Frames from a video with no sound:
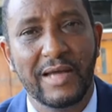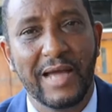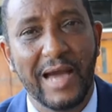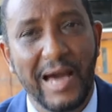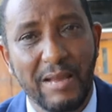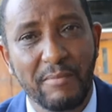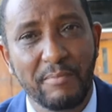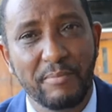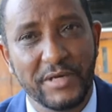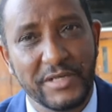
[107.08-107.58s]

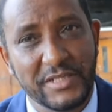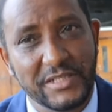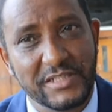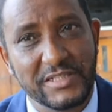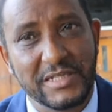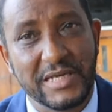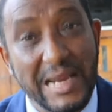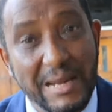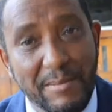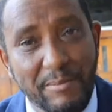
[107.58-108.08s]

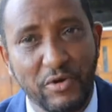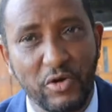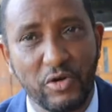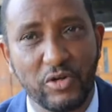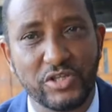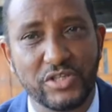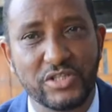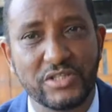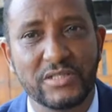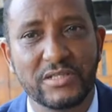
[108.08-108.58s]
culprits,
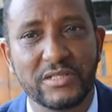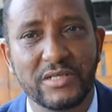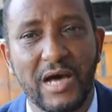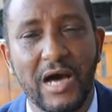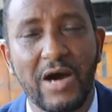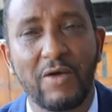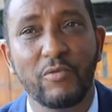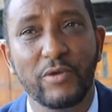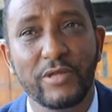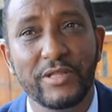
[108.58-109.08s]
criminals,
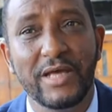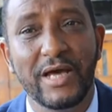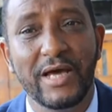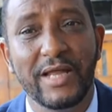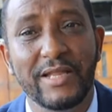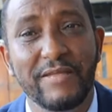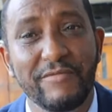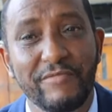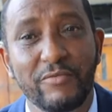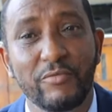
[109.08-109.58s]
are,
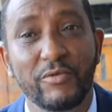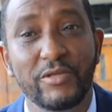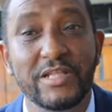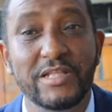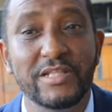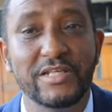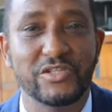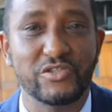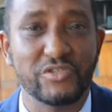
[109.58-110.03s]
are living within the